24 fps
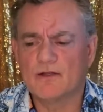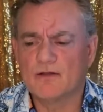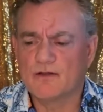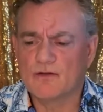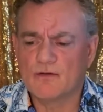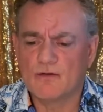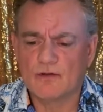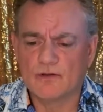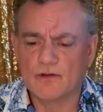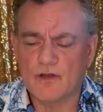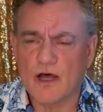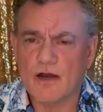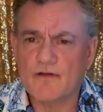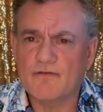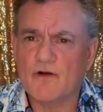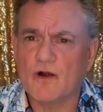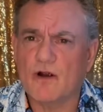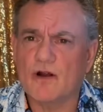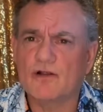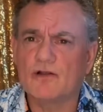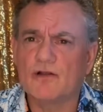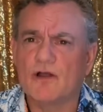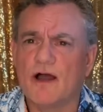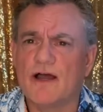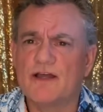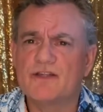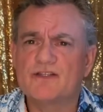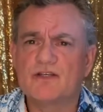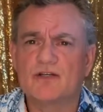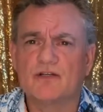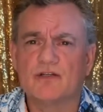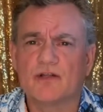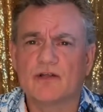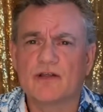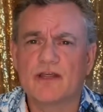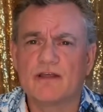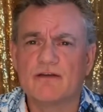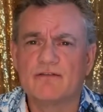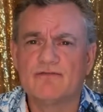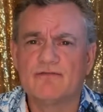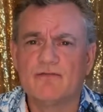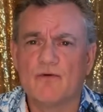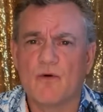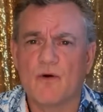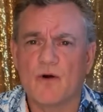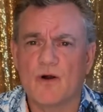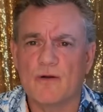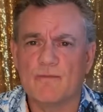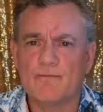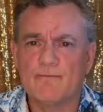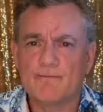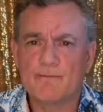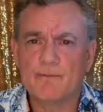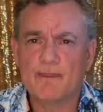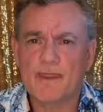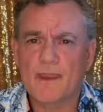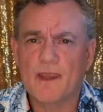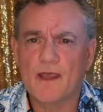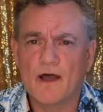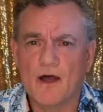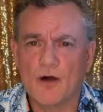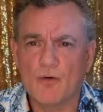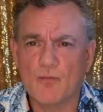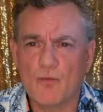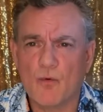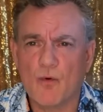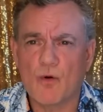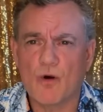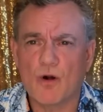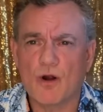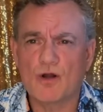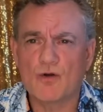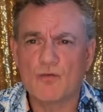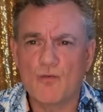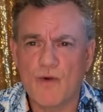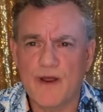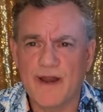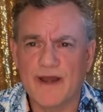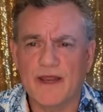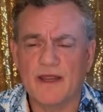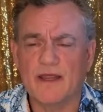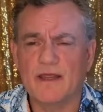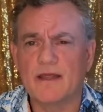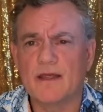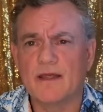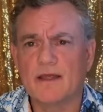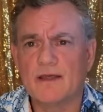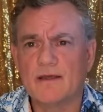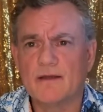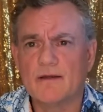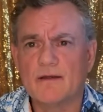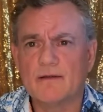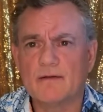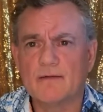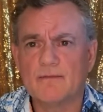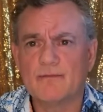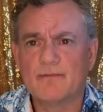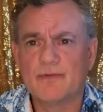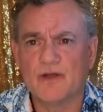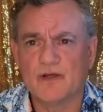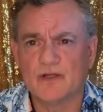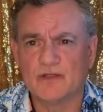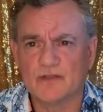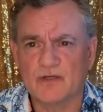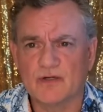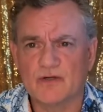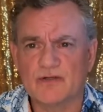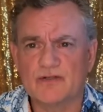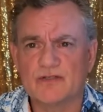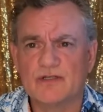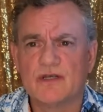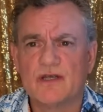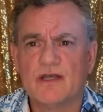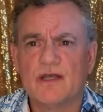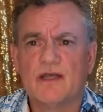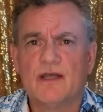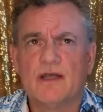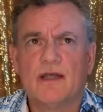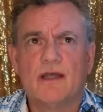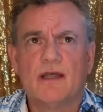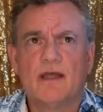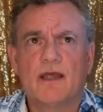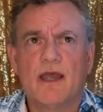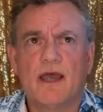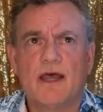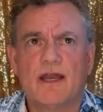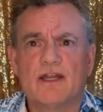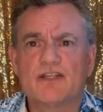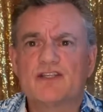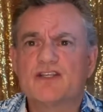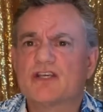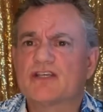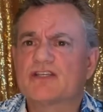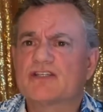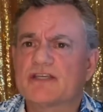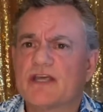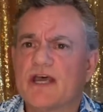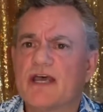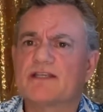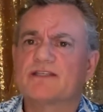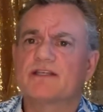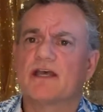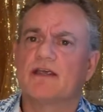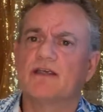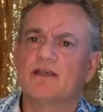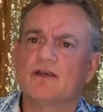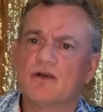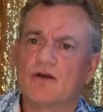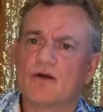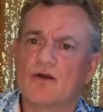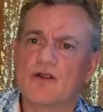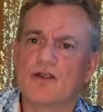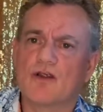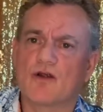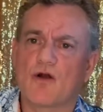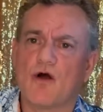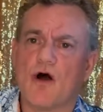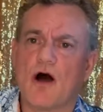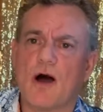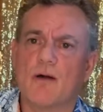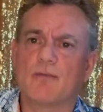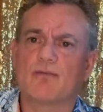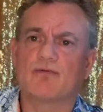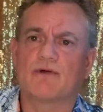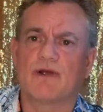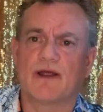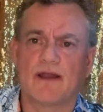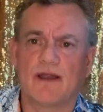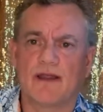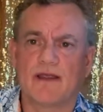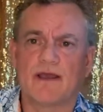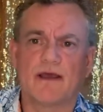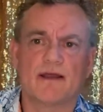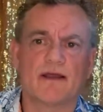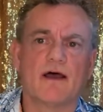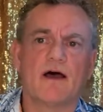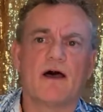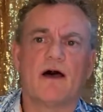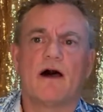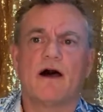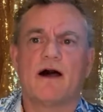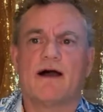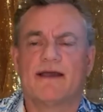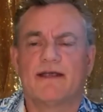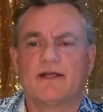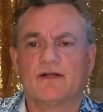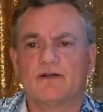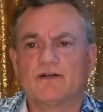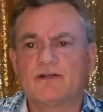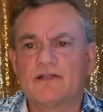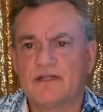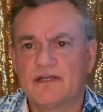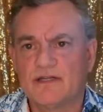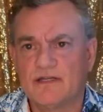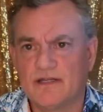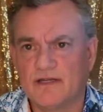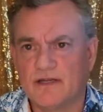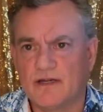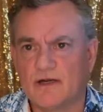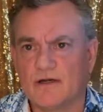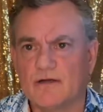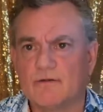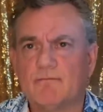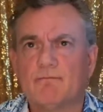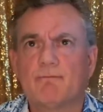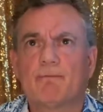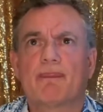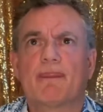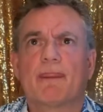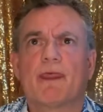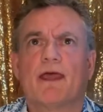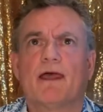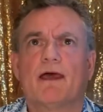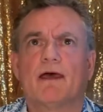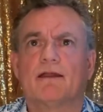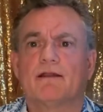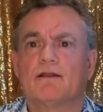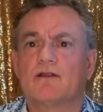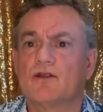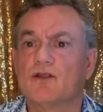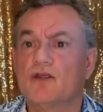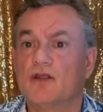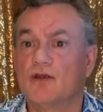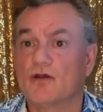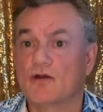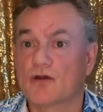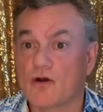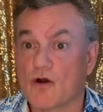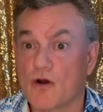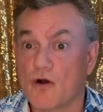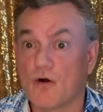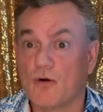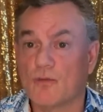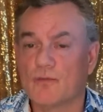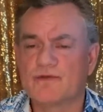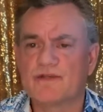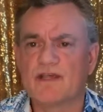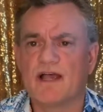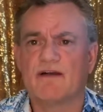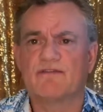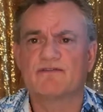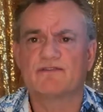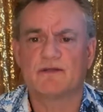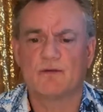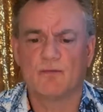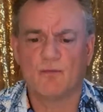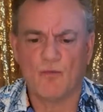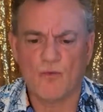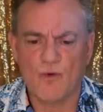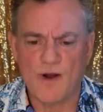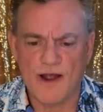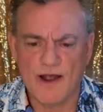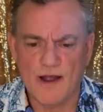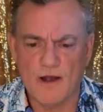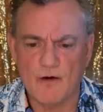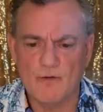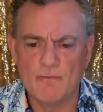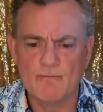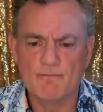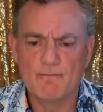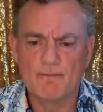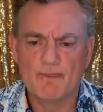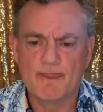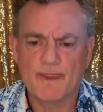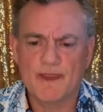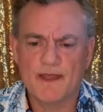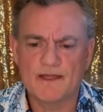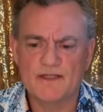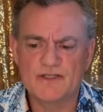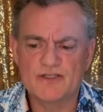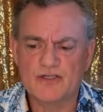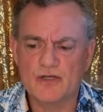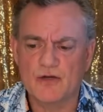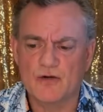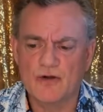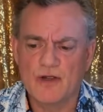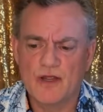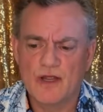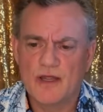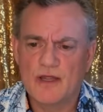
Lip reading: lot of our clients are looking for award-winning builders, and it just says that you're operating at a high tier, and your homes have some wow. And so